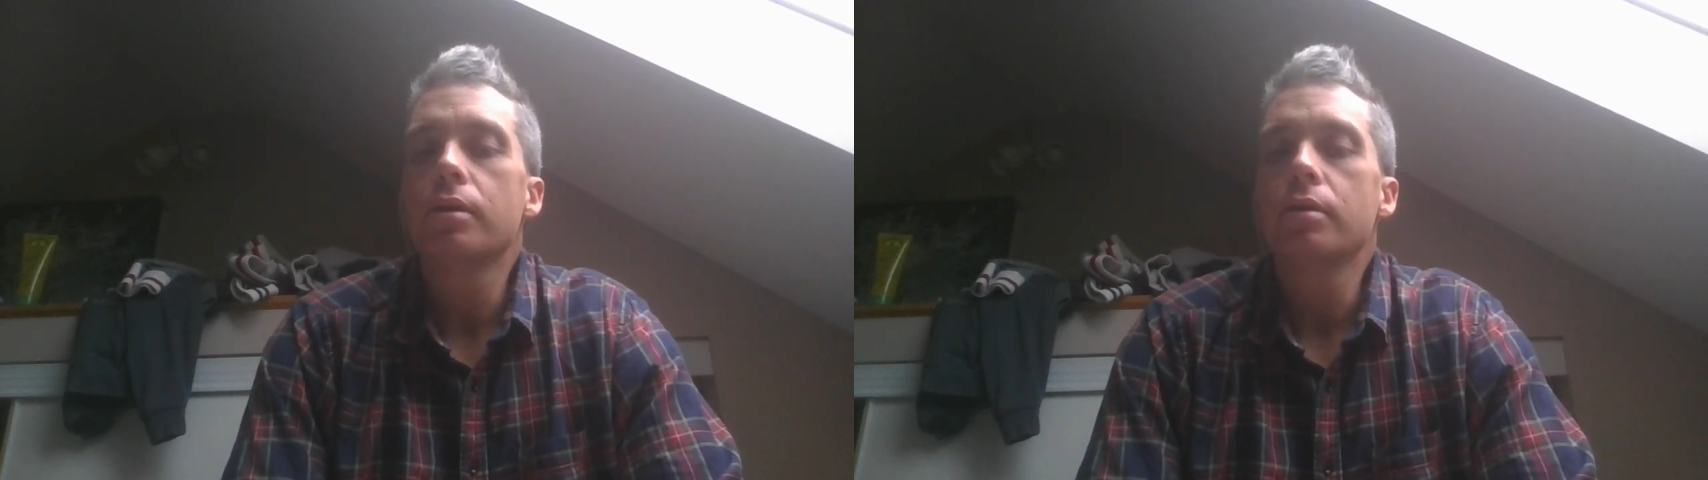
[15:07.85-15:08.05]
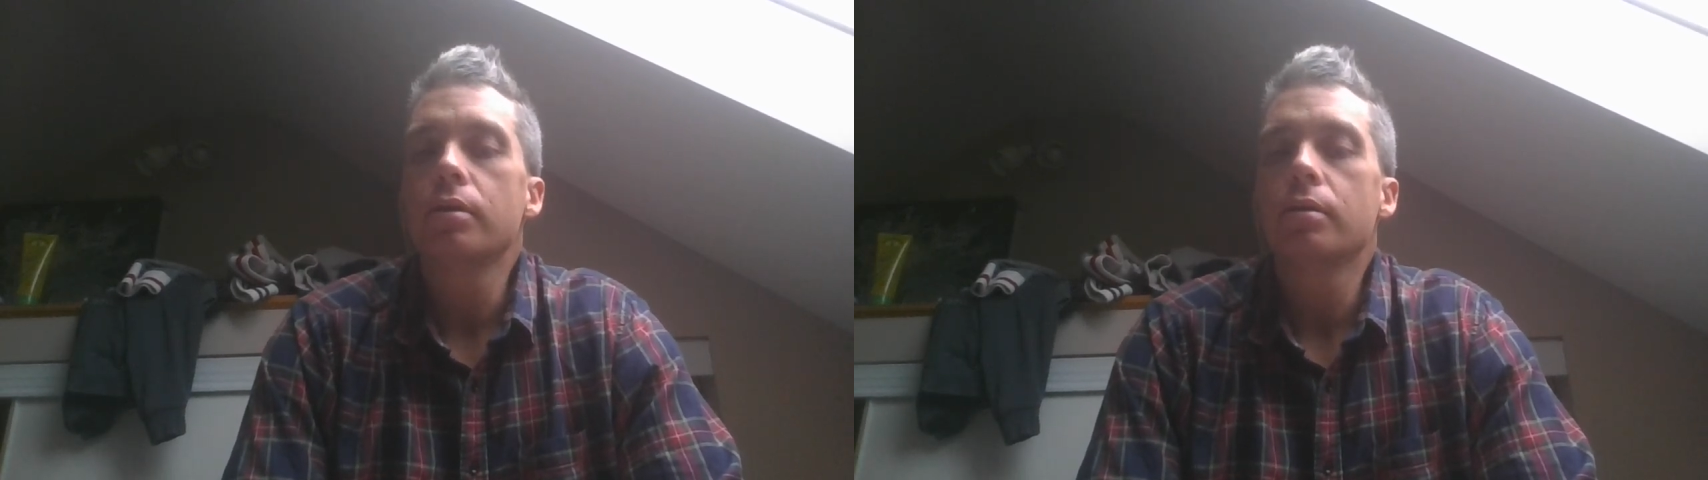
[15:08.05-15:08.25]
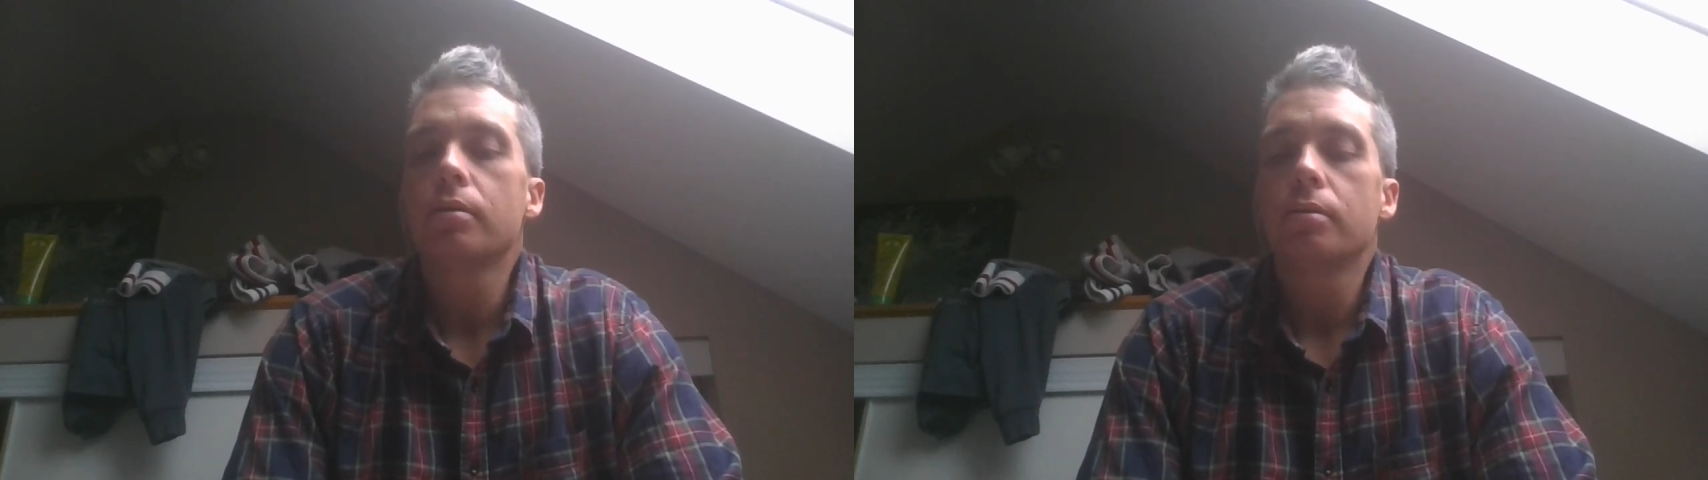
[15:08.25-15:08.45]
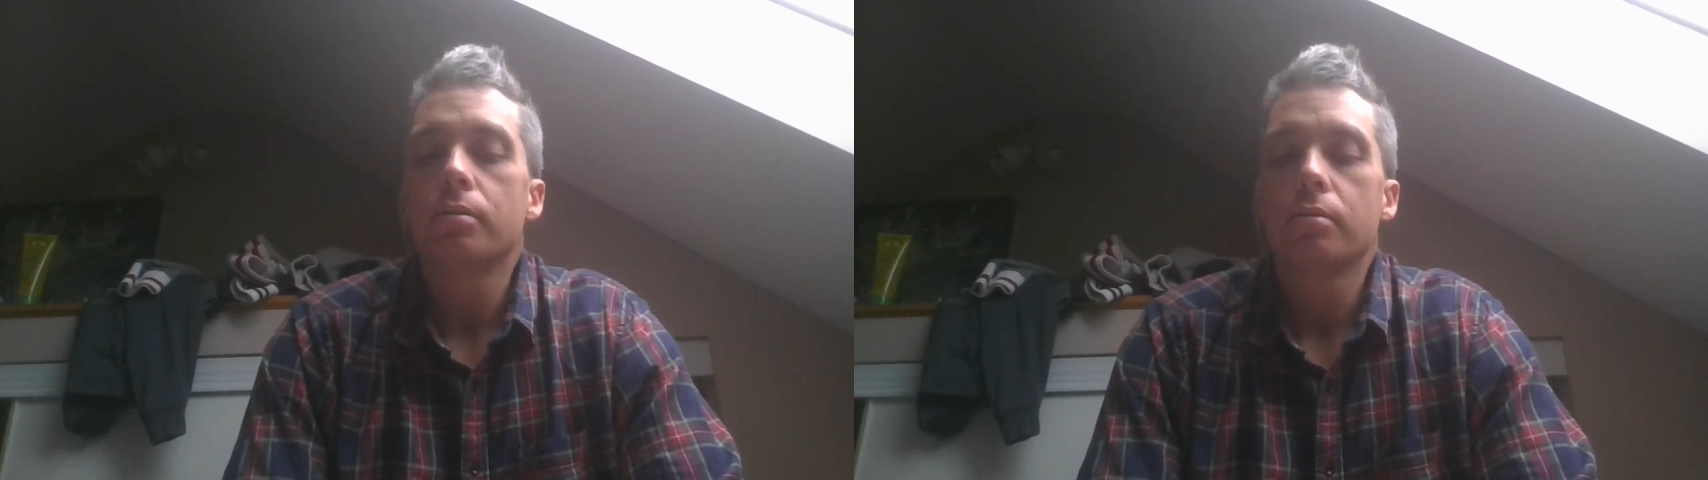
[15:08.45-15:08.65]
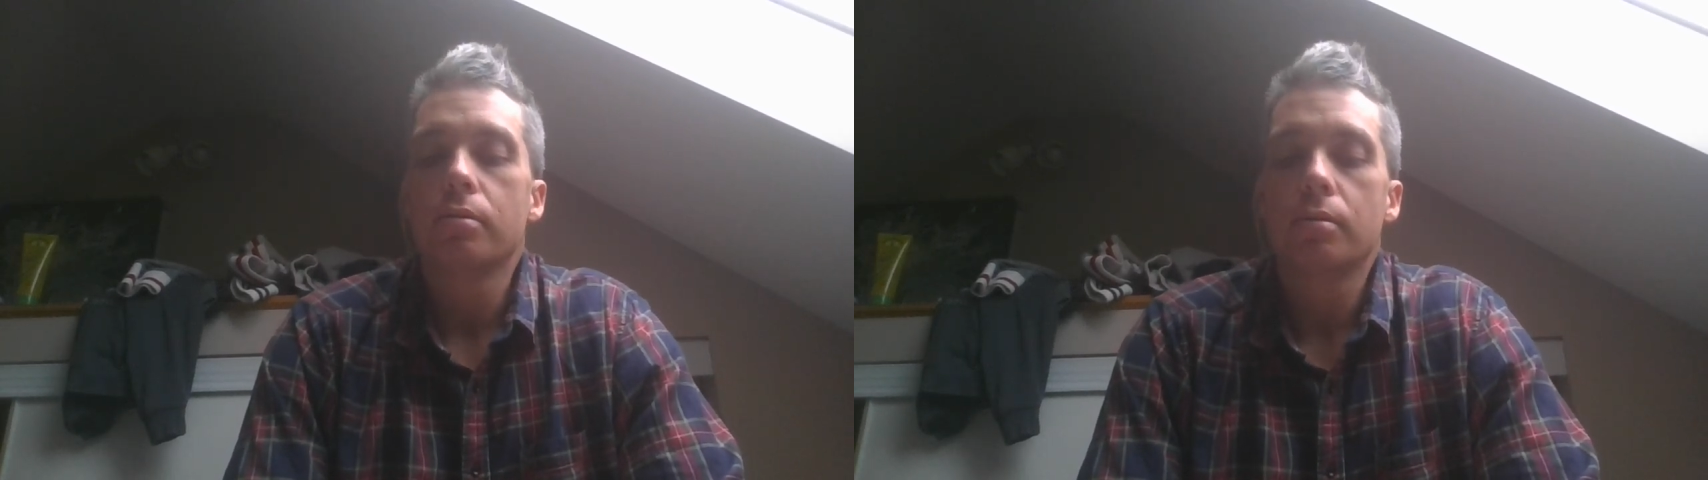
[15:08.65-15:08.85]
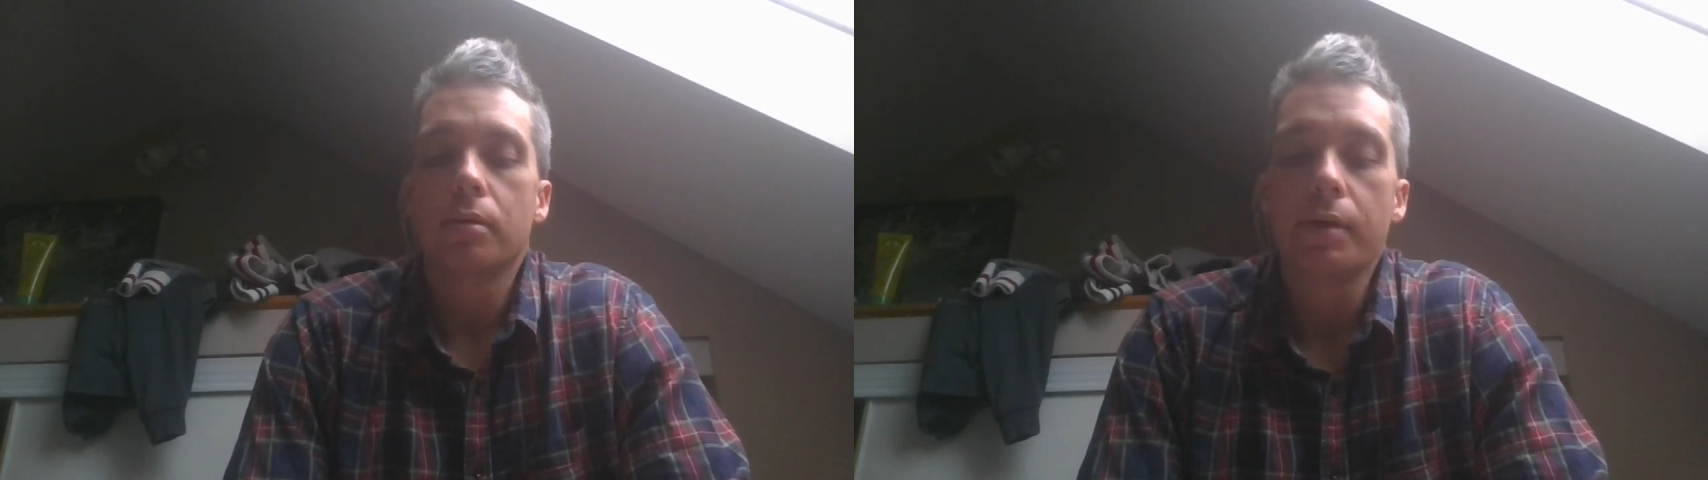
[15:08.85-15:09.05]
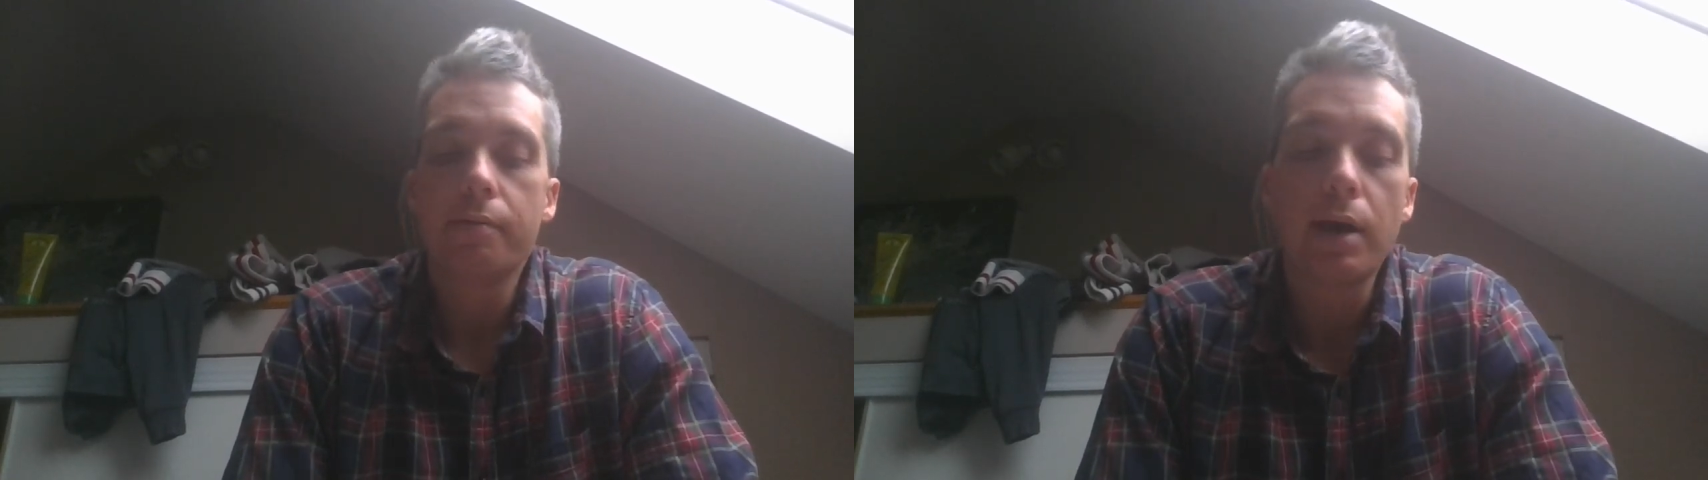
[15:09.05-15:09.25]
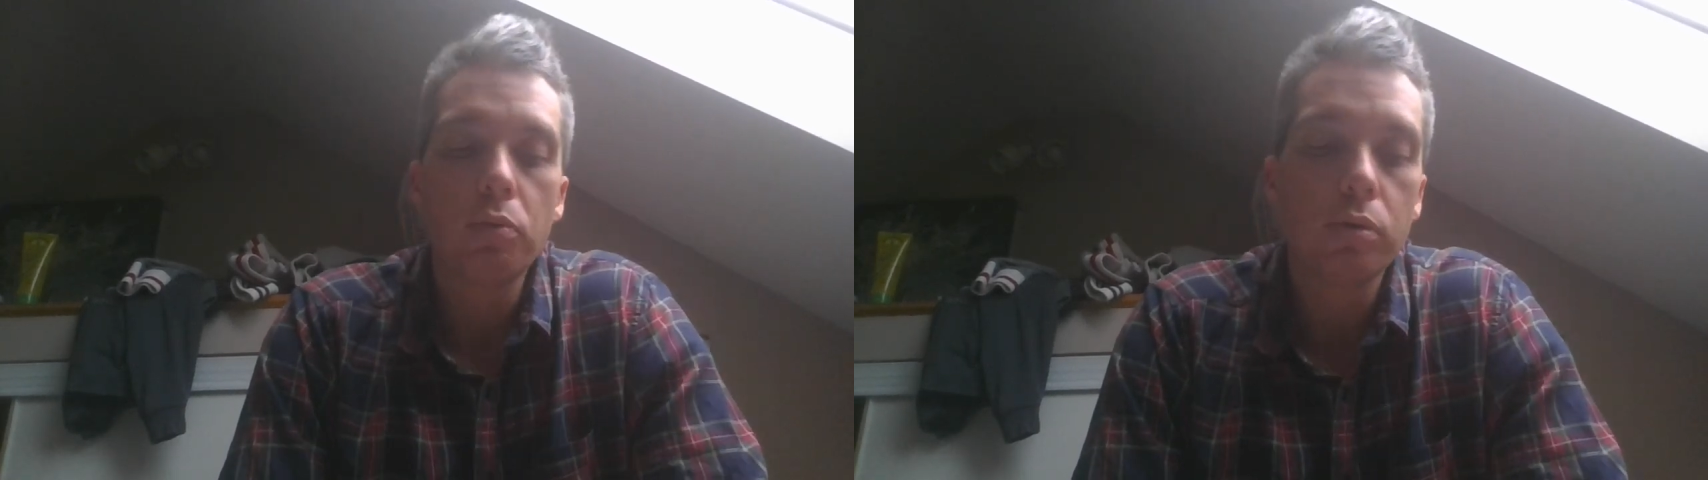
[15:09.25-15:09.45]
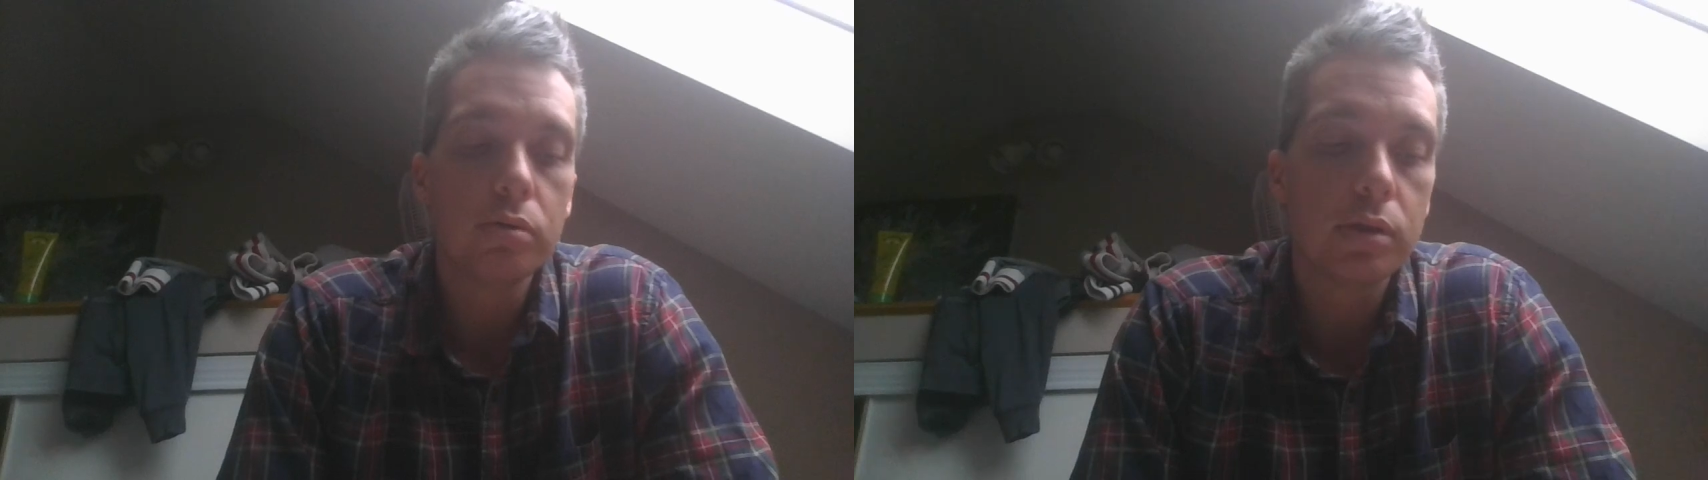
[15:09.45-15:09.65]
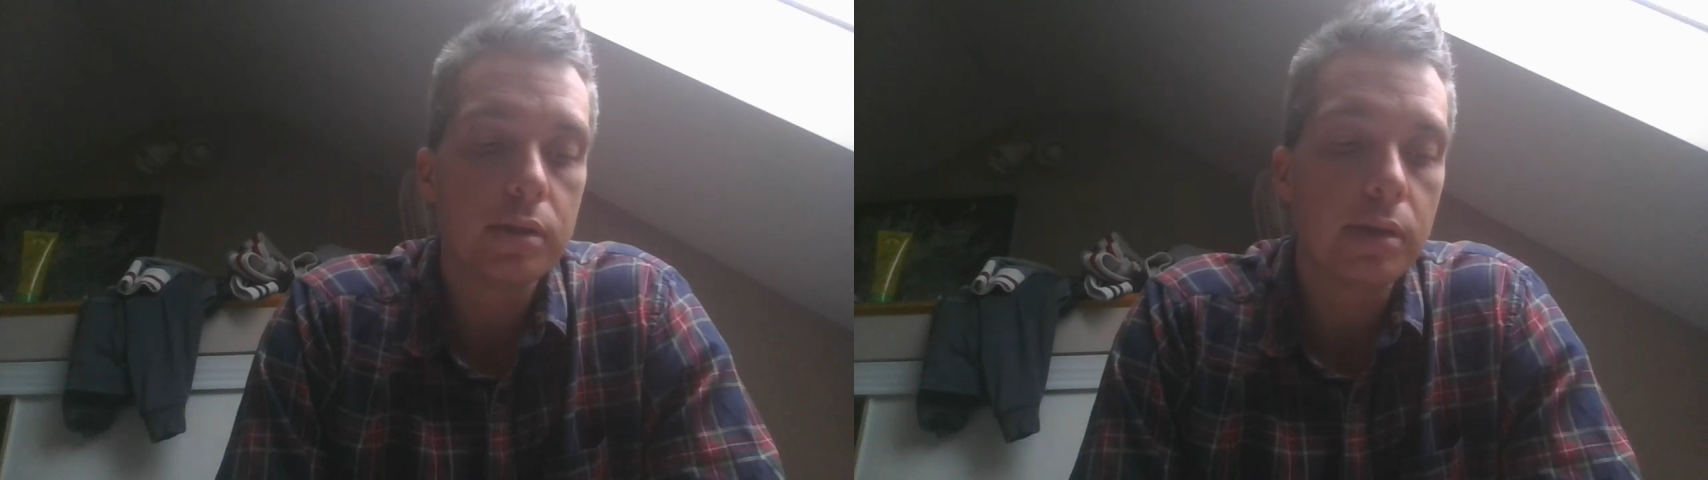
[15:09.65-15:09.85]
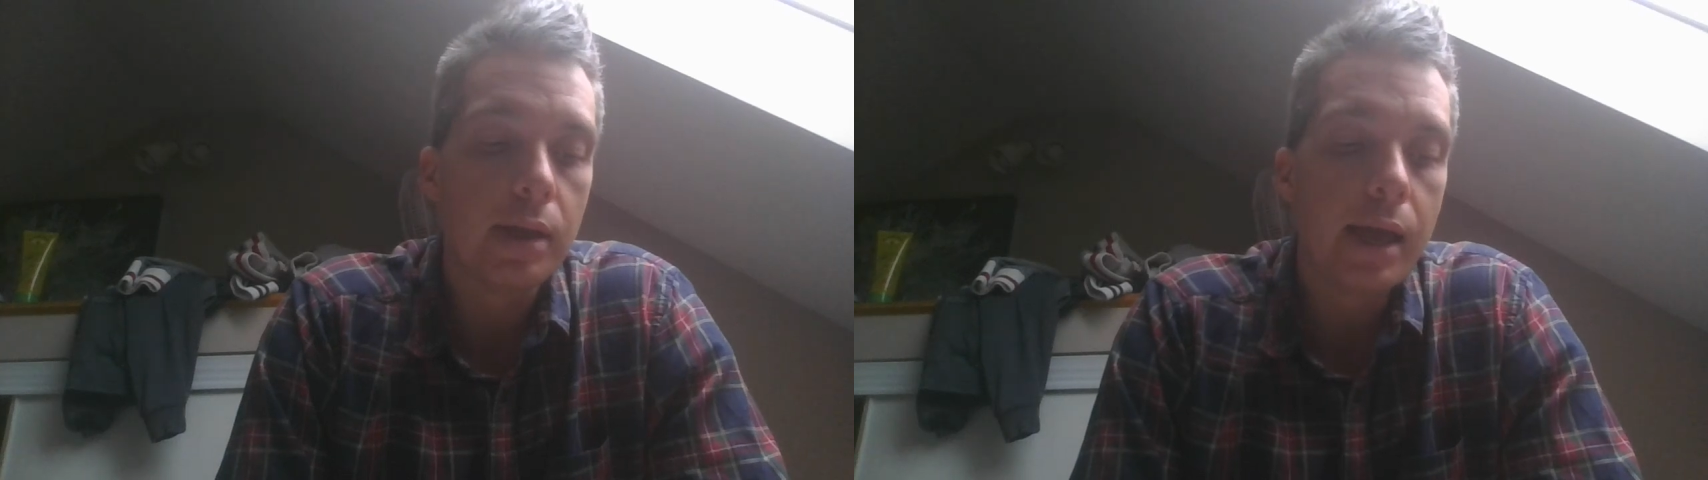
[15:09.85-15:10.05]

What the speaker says: I think vowels is